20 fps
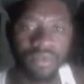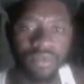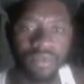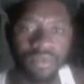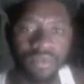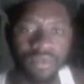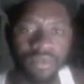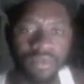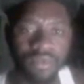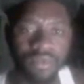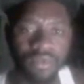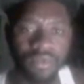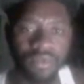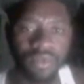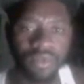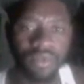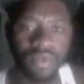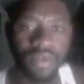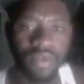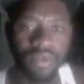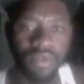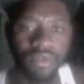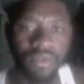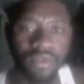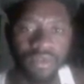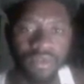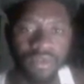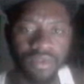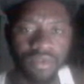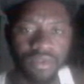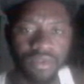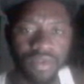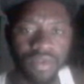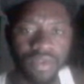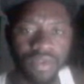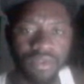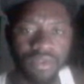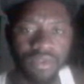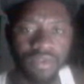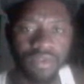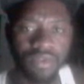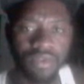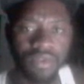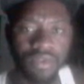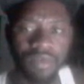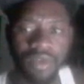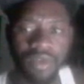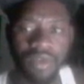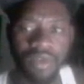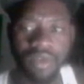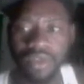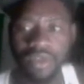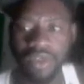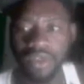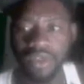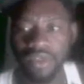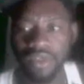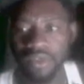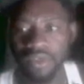so you have it looking somehow like this.